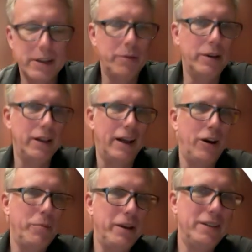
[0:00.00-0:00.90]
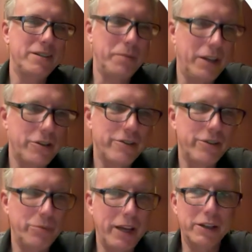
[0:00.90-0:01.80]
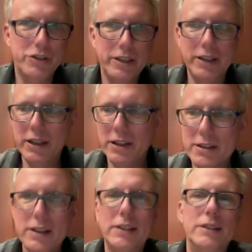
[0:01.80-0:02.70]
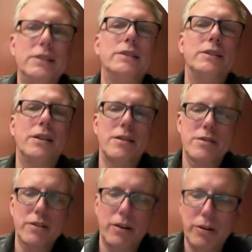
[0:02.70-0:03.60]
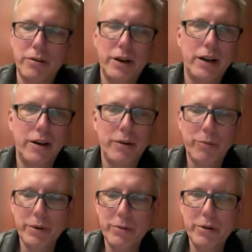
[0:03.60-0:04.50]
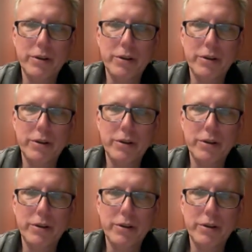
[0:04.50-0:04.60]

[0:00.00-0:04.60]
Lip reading: well, how many simulations do we actually need? So we were looking